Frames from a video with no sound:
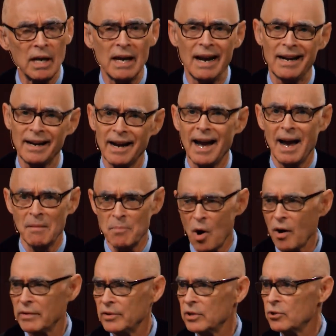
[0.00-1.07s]
I, got, I
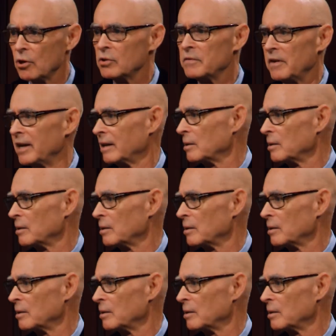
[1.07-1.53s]
borrowed the church van.